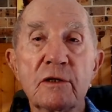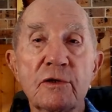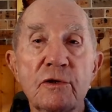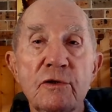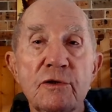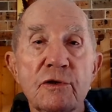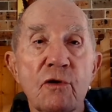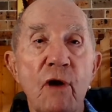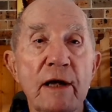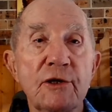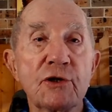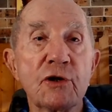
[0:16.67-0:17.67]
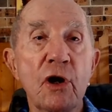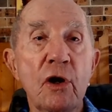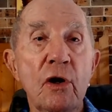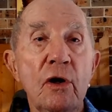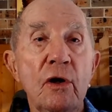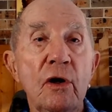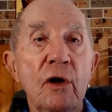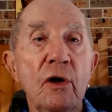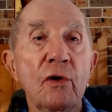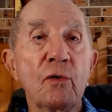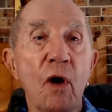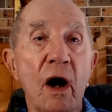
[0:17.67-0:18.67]
to scratch,
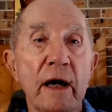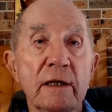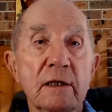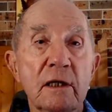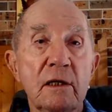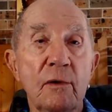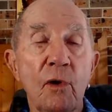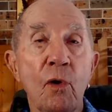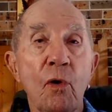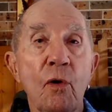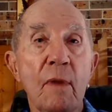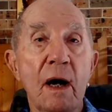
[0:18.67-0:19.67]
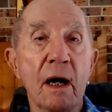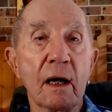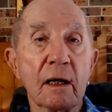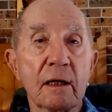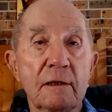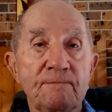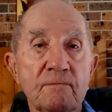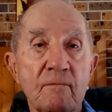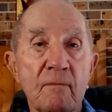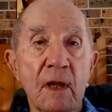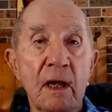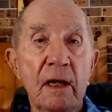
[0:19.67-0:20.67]
write or mark.
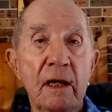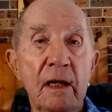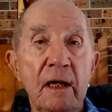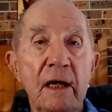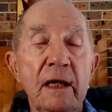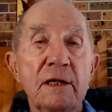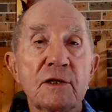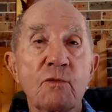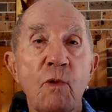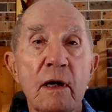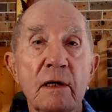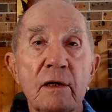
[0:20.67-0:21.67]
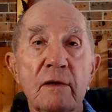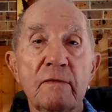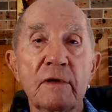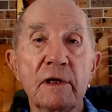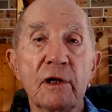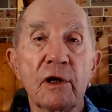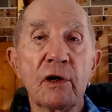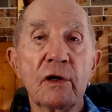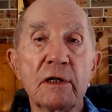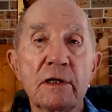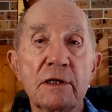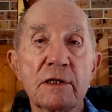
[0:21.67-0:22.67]
It is one of the
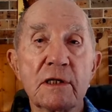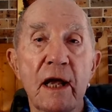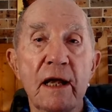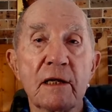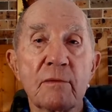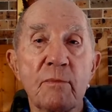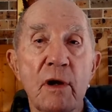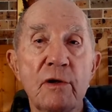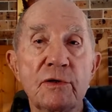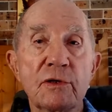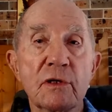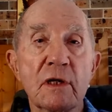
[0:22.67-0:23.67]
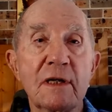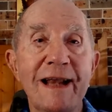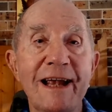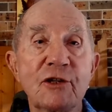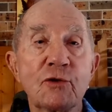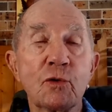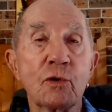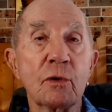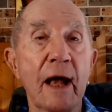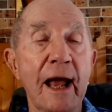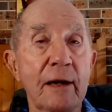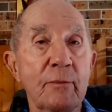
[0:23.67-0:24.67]
earliest and most natural
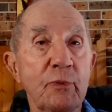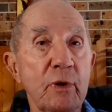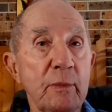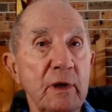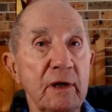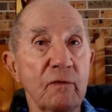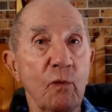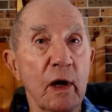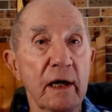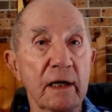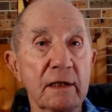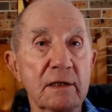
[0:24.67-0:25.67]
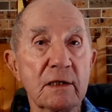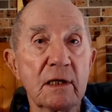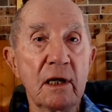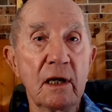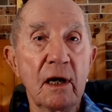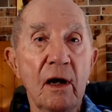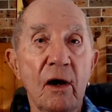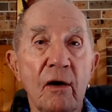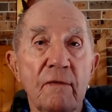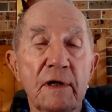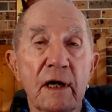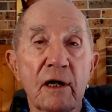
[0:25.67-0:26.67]
and primitive ways
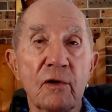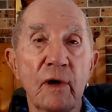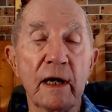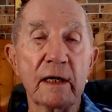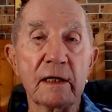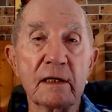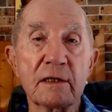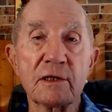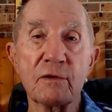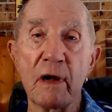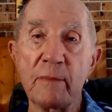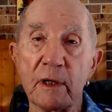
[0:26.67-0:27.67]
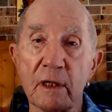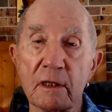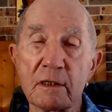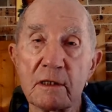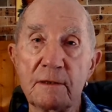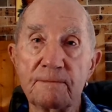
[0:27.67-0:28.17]
of decorating ceramics.